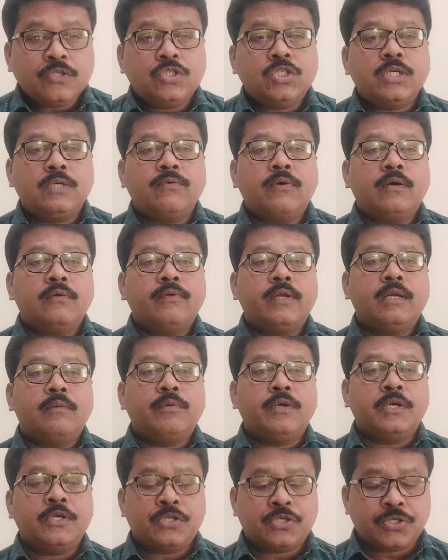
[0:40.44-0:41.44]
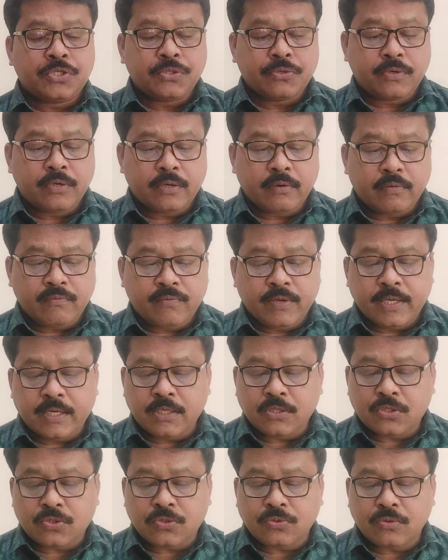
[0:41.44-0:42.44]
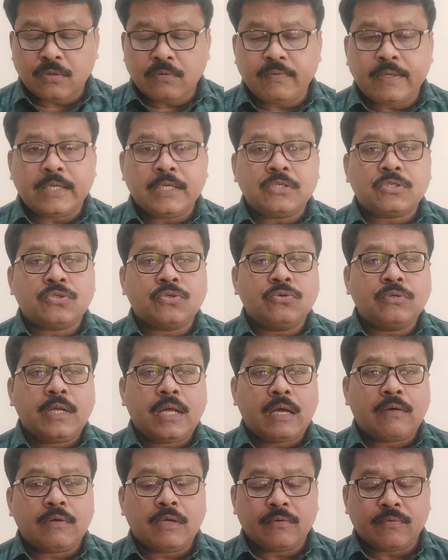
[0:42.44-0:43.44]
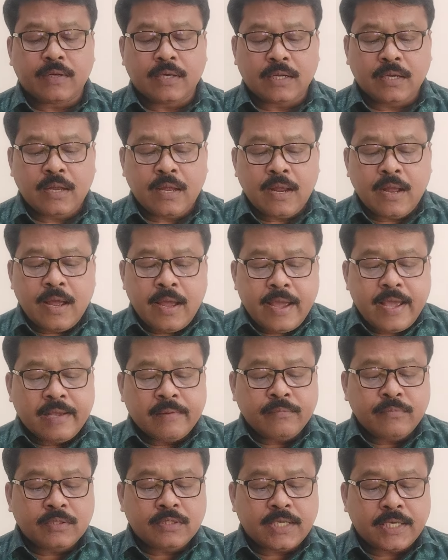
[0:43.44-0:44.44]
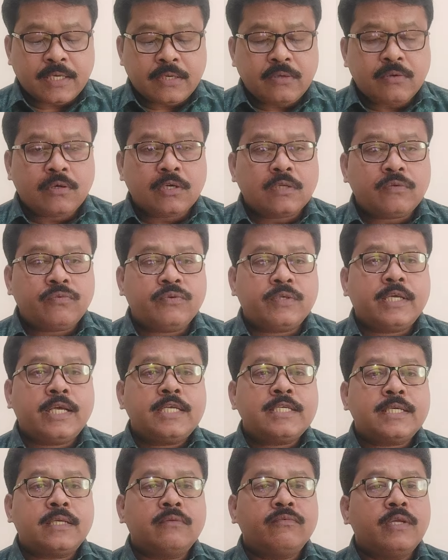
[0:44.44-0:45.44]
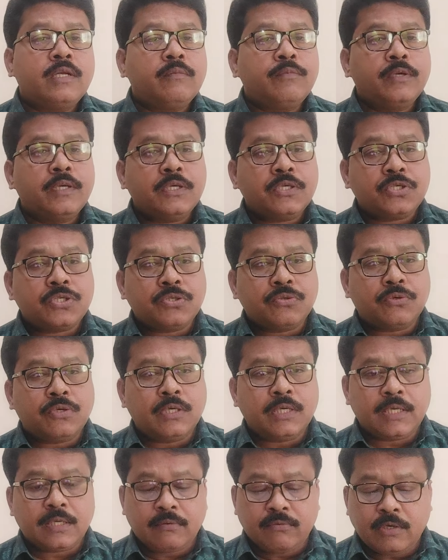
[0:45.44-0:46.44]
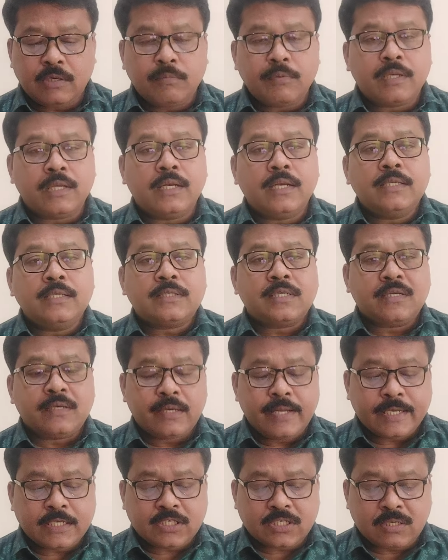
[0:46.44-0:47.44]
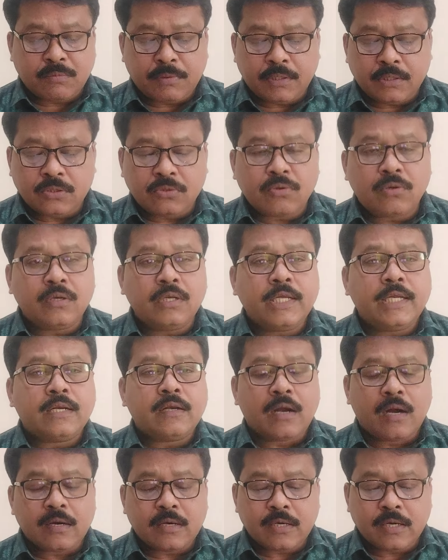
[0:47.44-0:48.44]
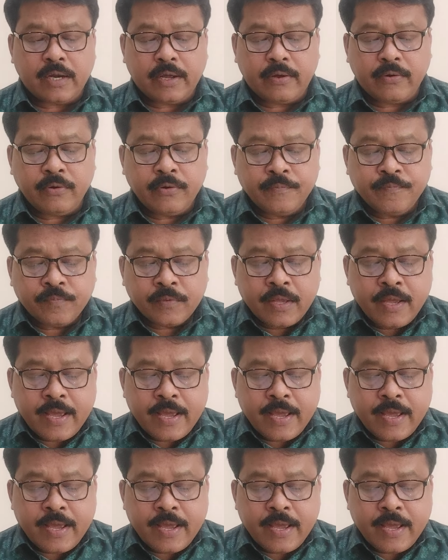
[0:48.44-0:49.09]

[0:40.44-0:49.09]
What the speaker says: GO will be issued very soon. However, EAMCET notification will be issued, will be released next month only, not now.